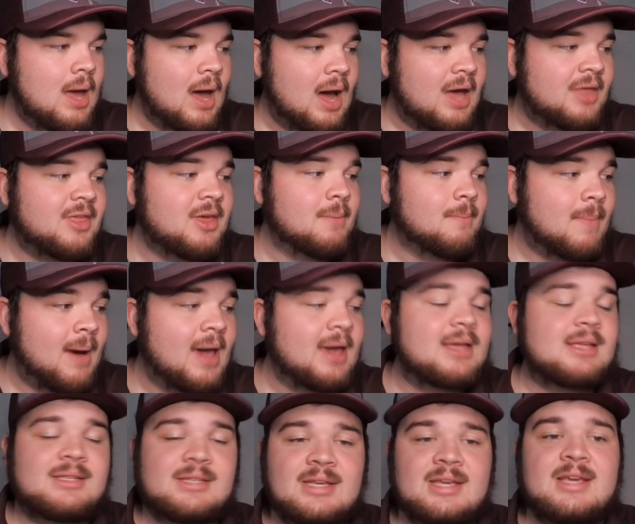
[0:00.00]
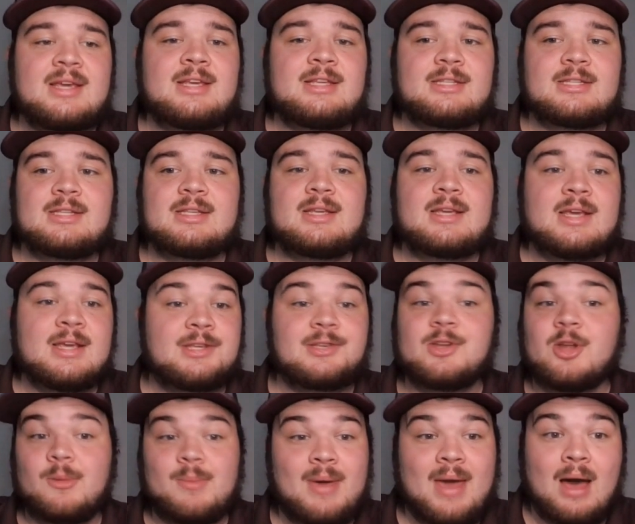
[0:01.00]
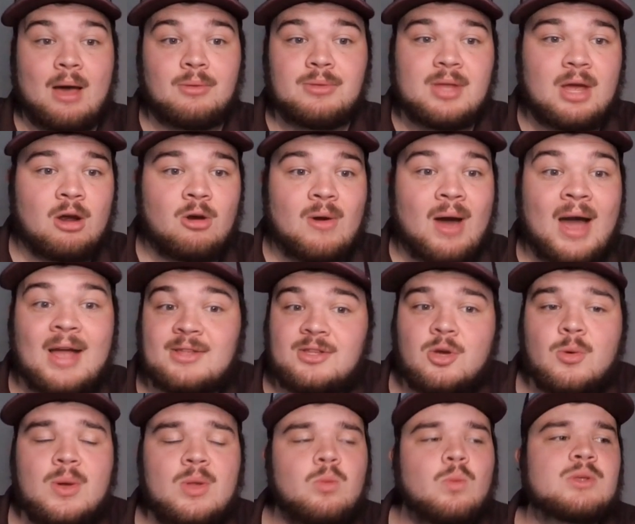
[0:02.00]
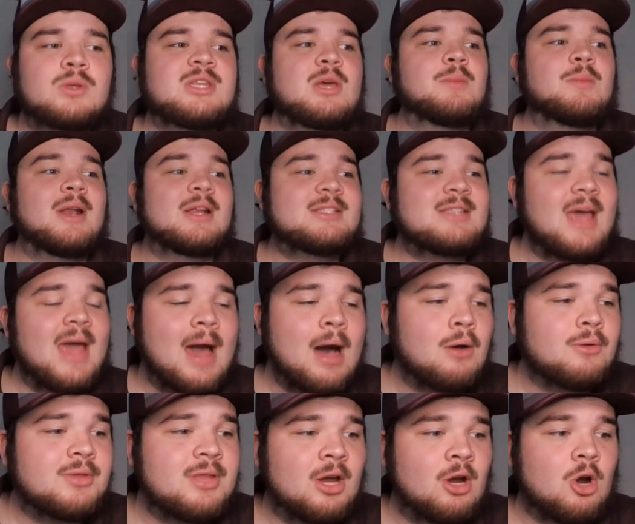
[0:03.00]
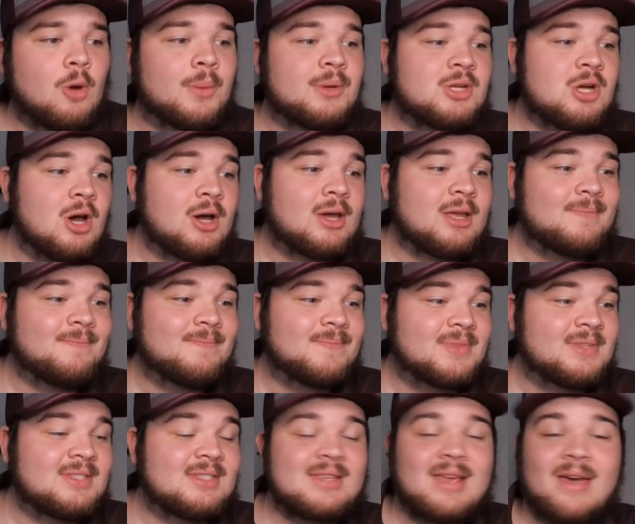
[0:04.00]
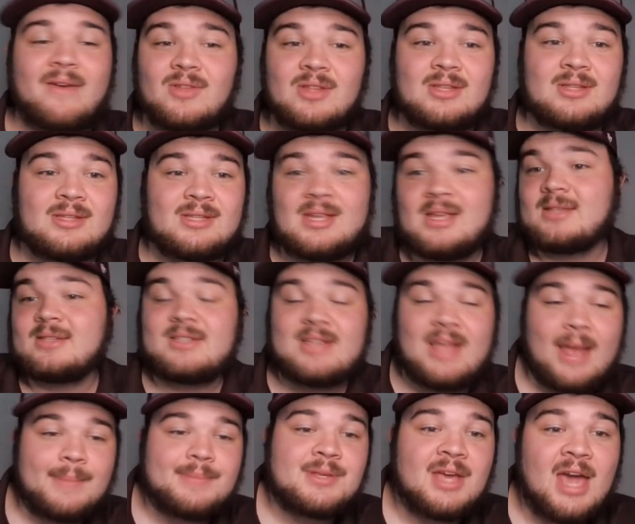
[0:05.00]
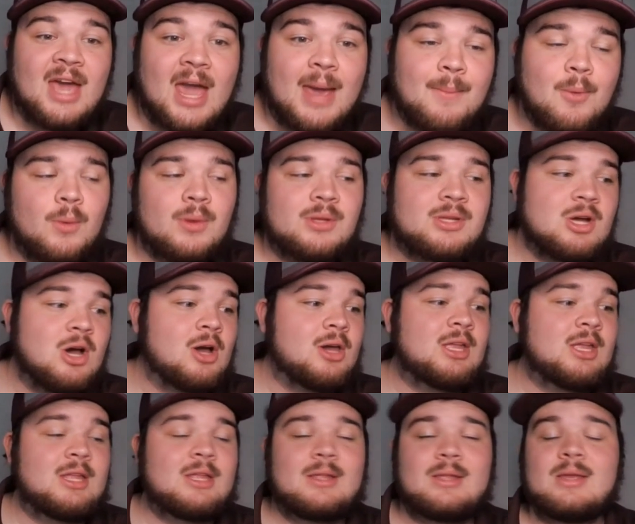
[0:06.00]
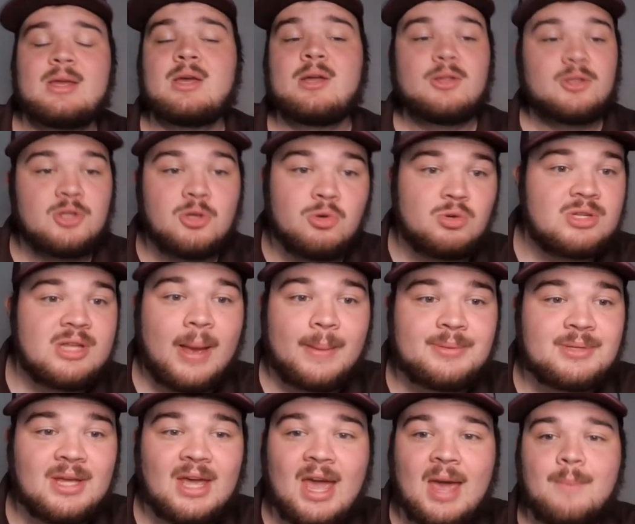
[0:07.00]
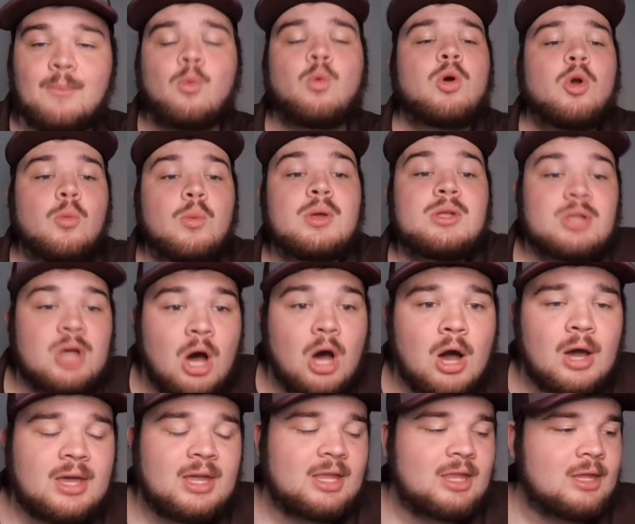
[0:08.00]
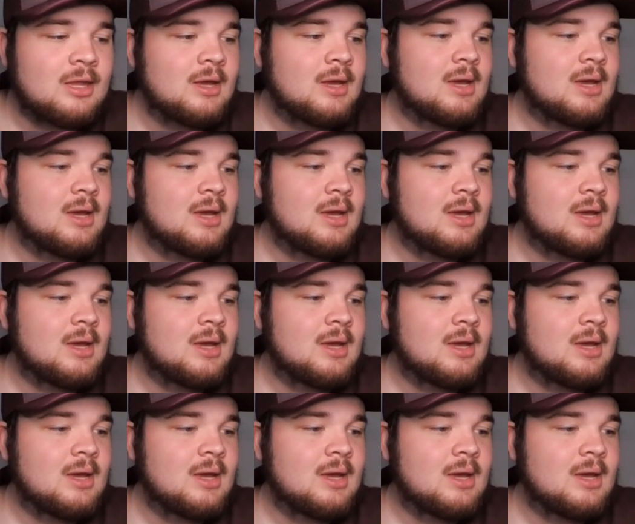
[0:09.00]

I think Micah Tease is going to be out there. I do. And once again, when I say out there, are we talking 7-10 snaps a game? Are we talking 2 snaps a game? What are we talking?